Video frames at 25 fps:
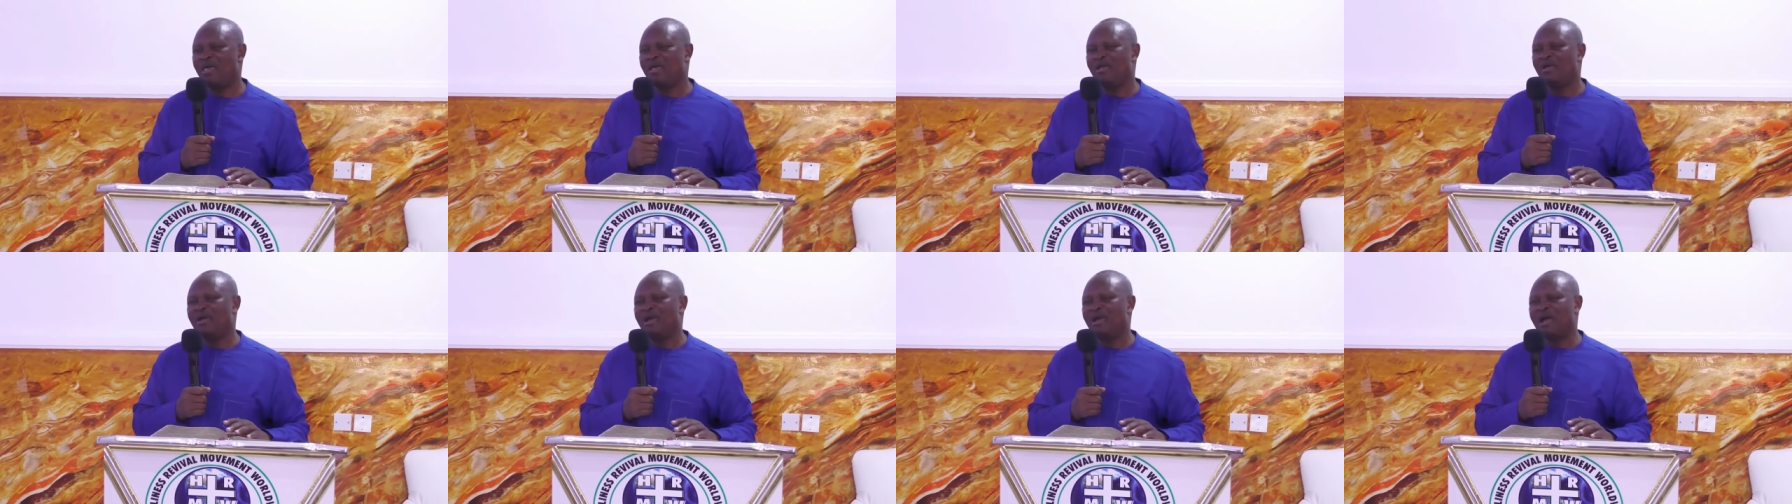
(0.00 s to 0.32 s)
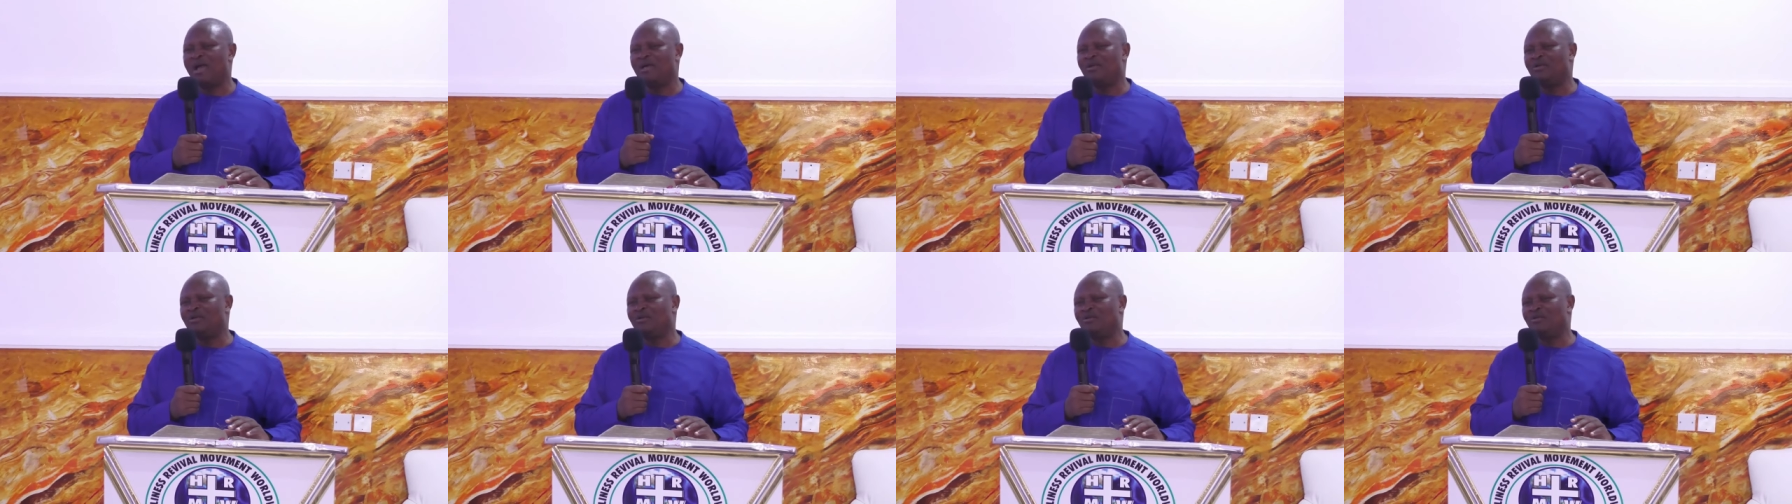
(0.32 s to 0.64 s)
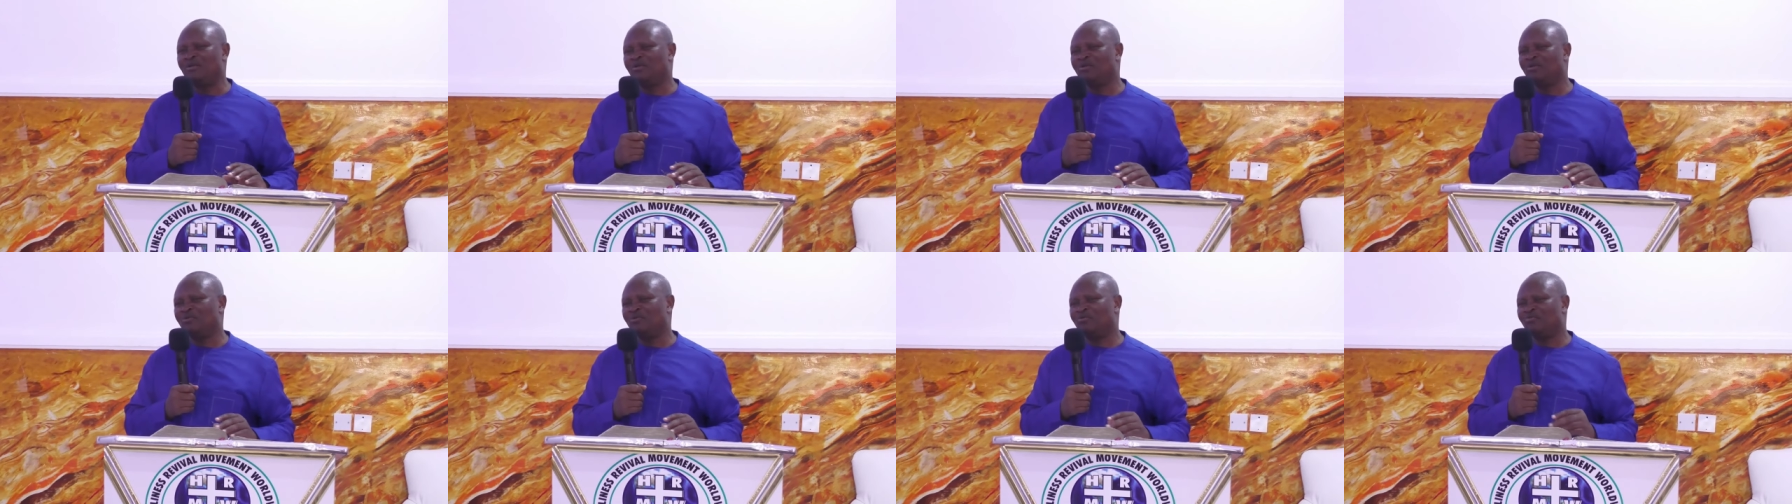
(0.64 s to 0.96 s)
I don't
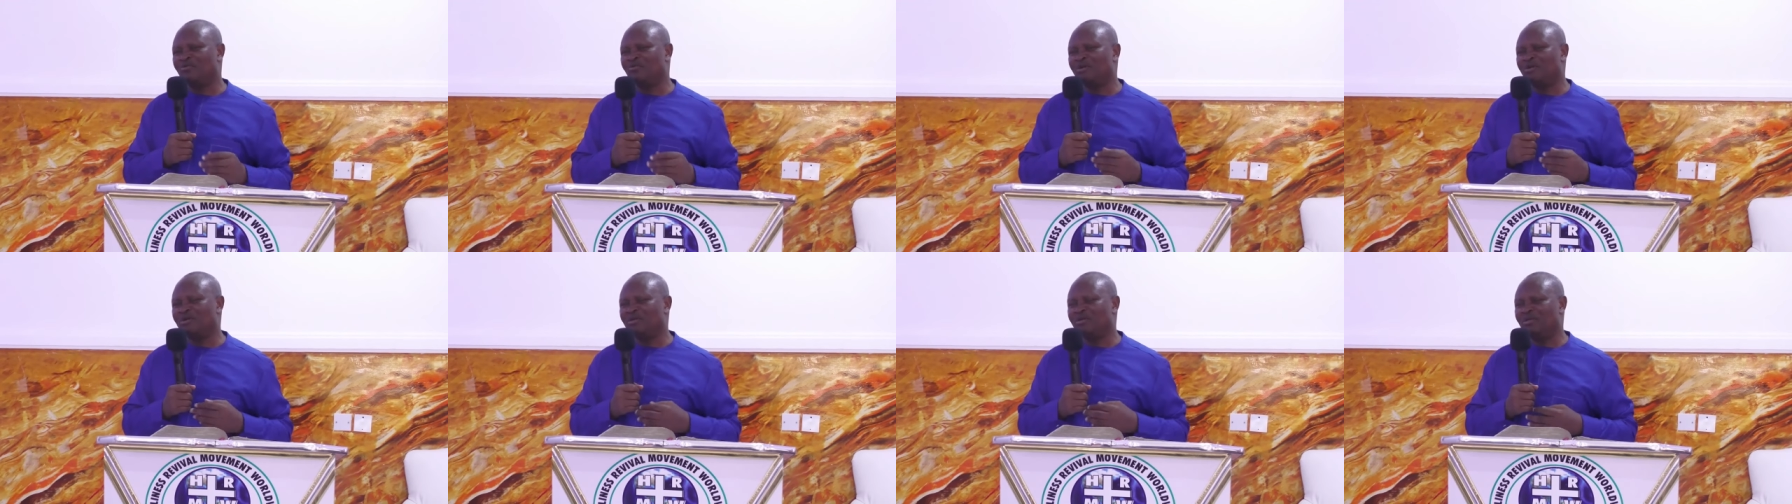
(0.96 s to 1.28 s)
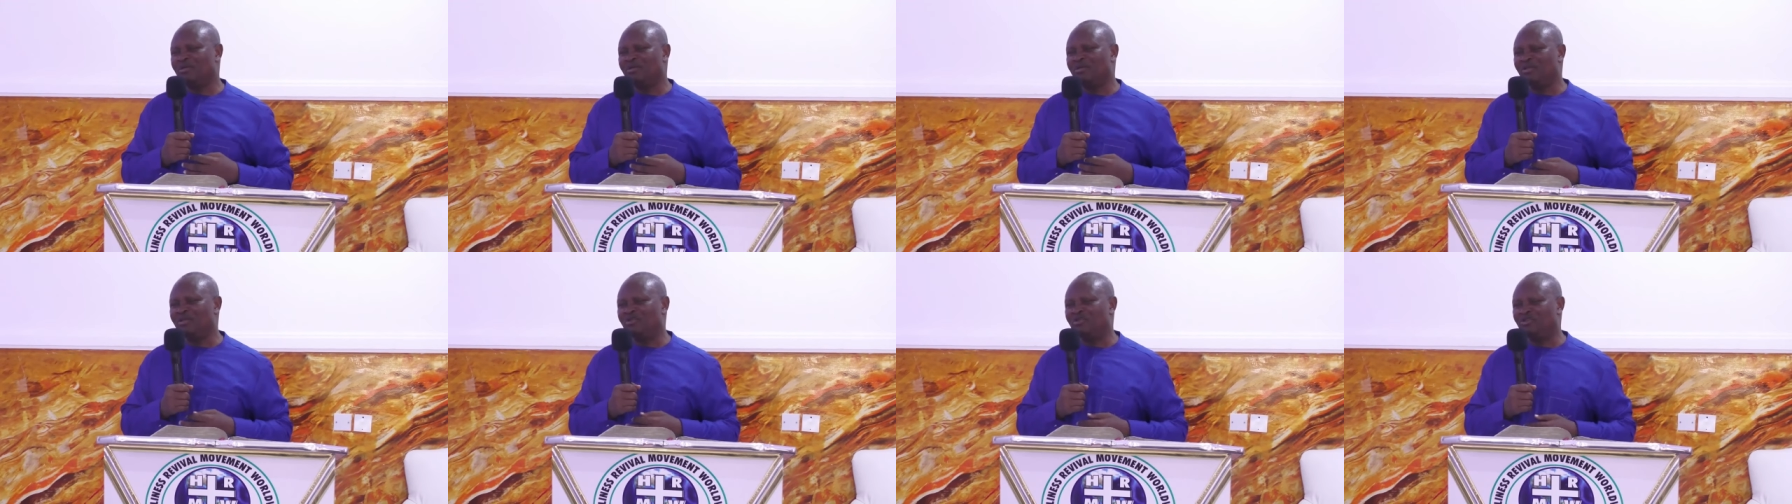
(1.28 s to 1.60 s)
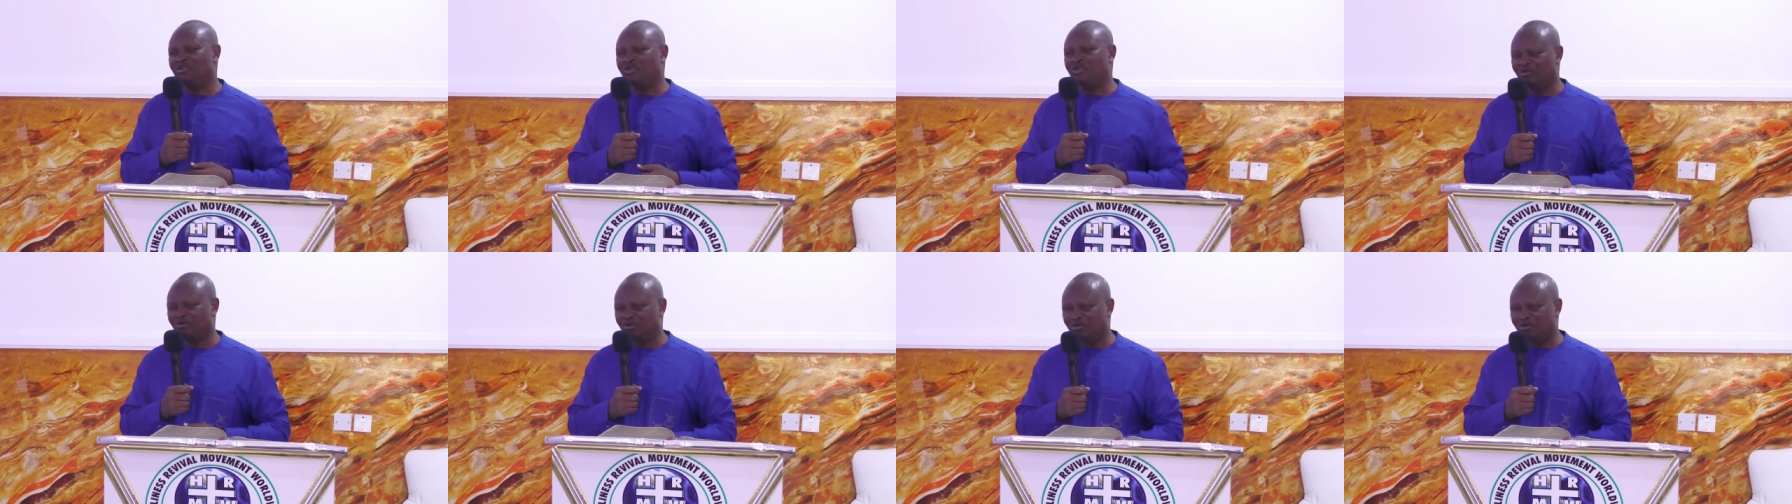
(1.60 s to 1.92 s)
want the
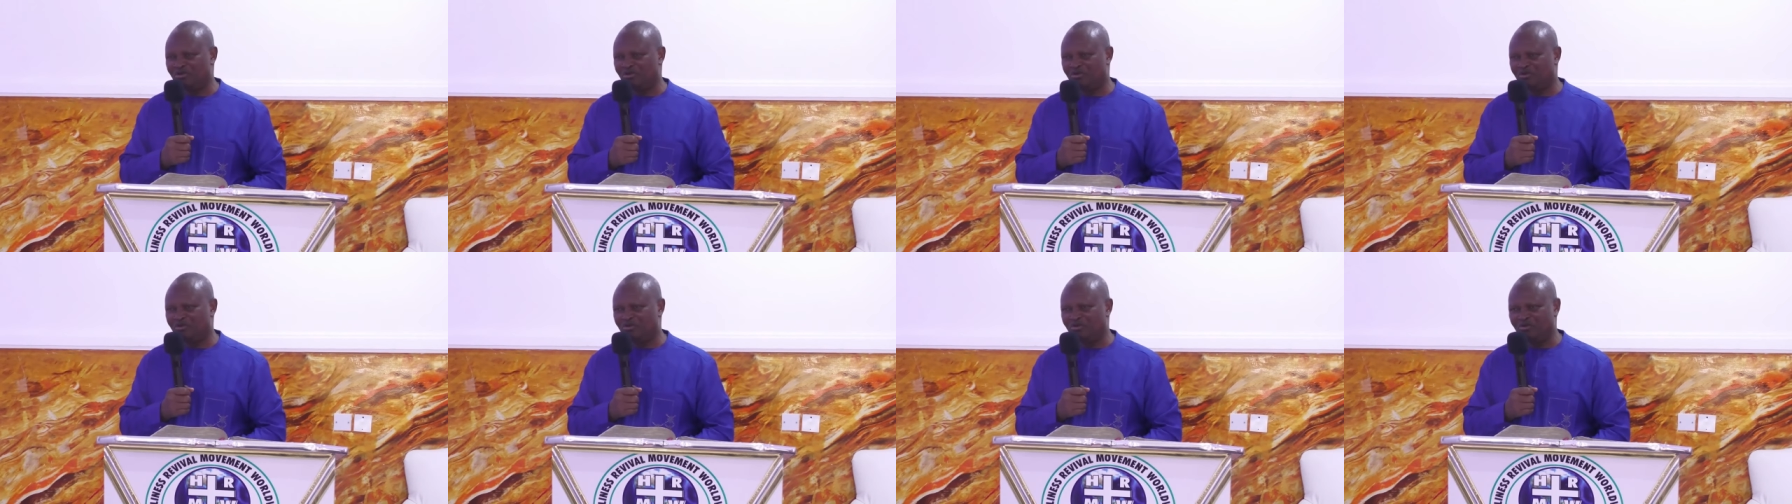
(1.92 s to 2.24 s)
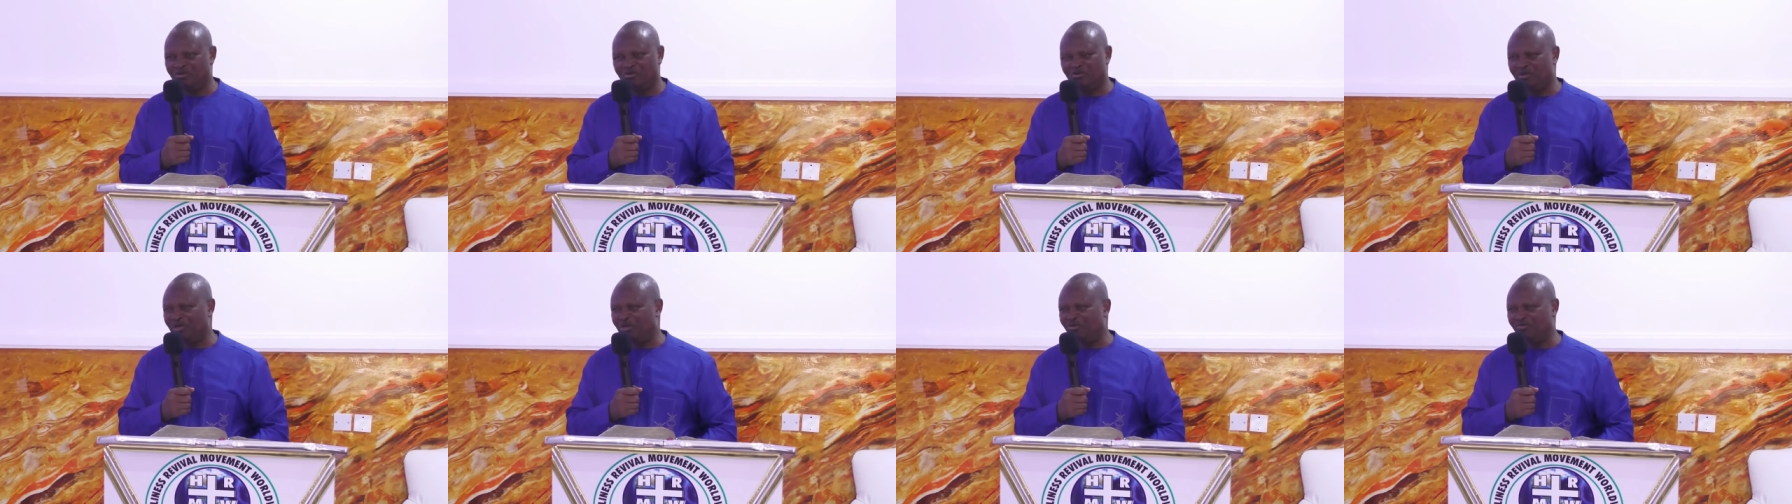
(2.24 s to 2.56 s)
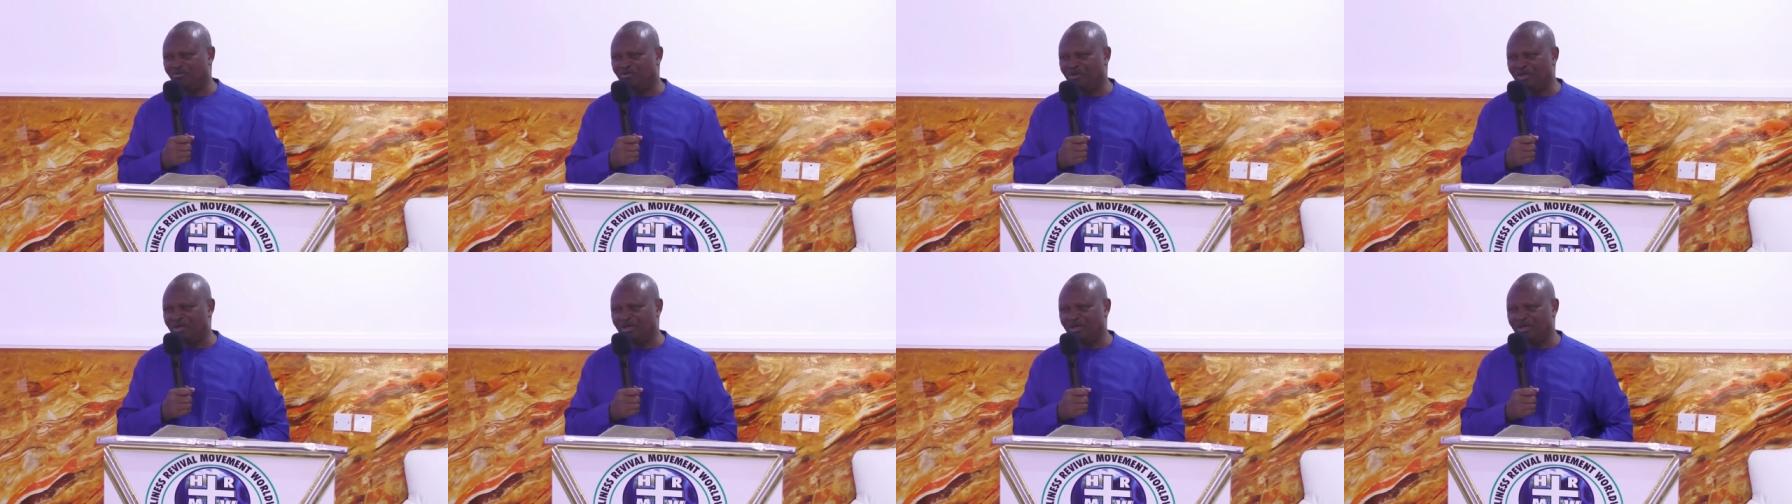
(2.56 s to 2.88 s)
church to do evil
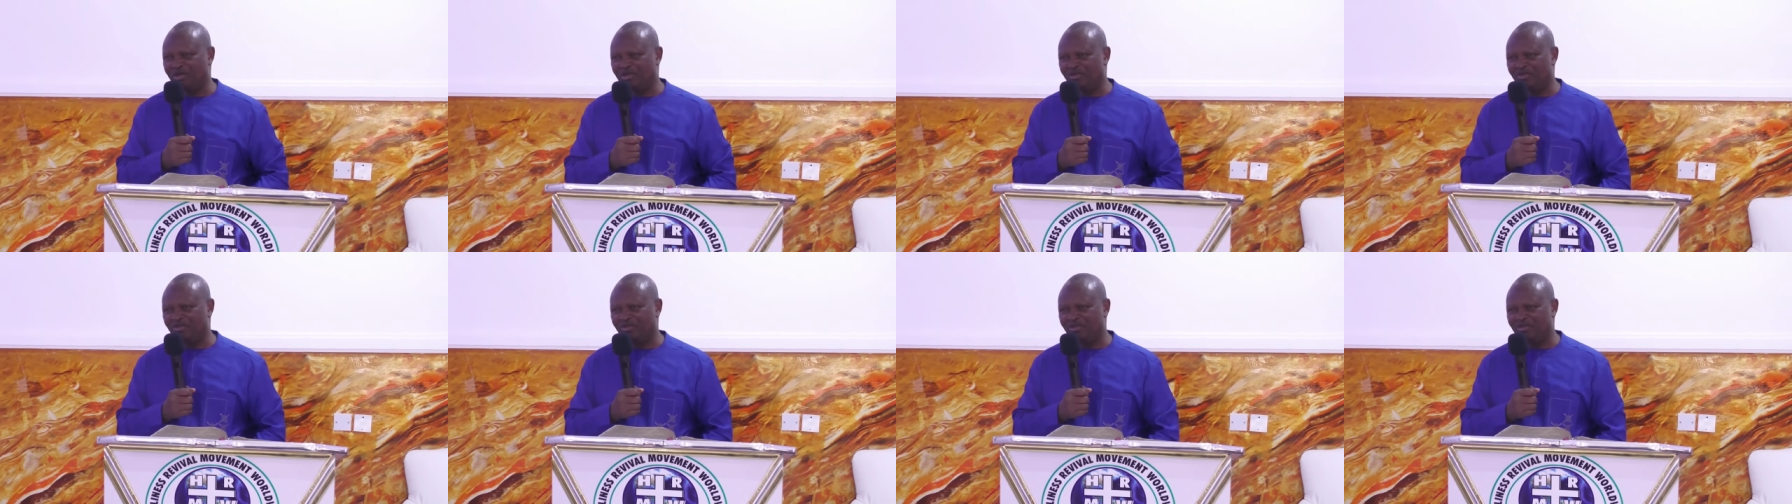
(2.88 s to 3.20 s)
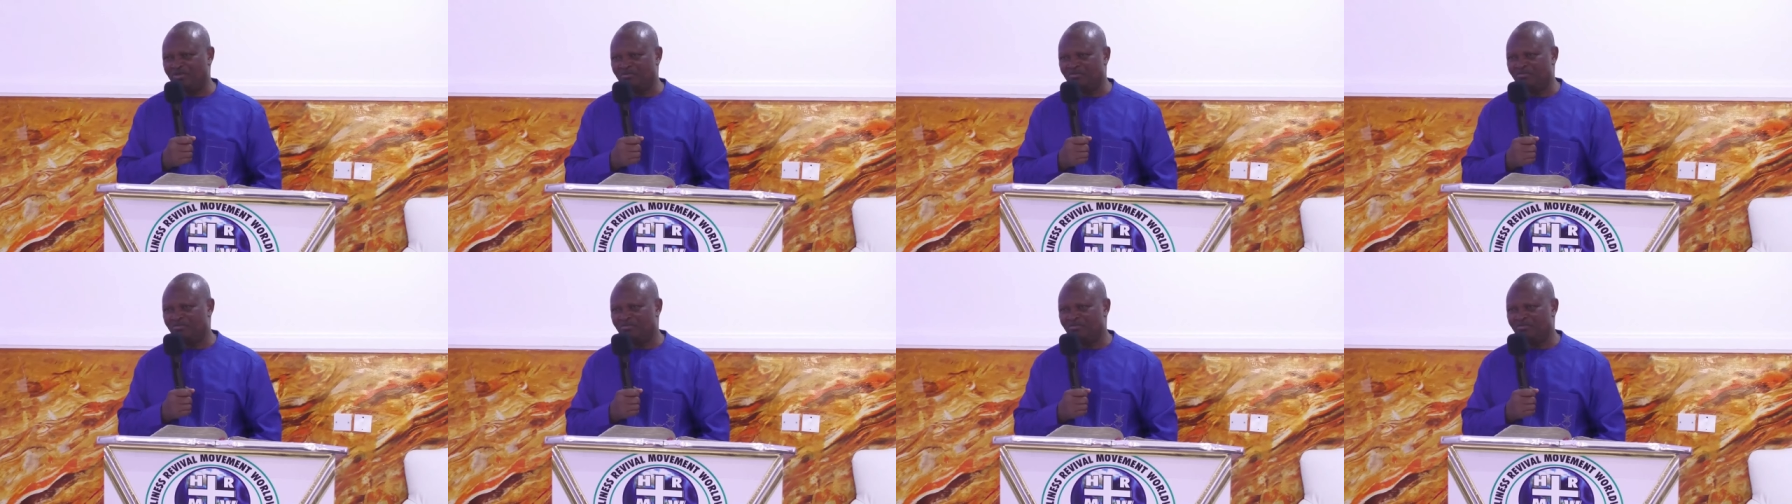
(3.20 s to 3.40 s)
against him,